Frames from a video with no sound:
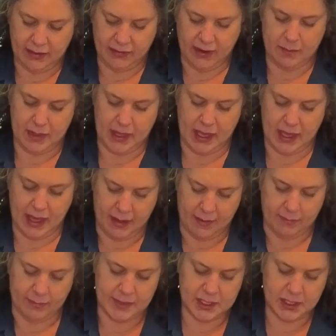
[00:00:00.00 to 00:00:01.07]
from the
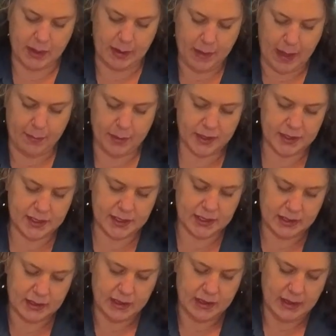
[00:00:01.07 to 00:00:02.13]
sweet peppers
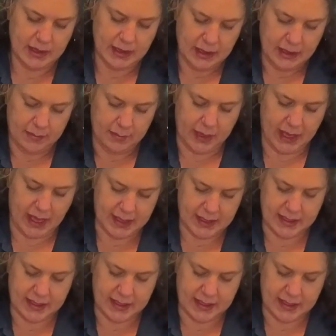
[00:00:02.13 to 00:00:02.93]
because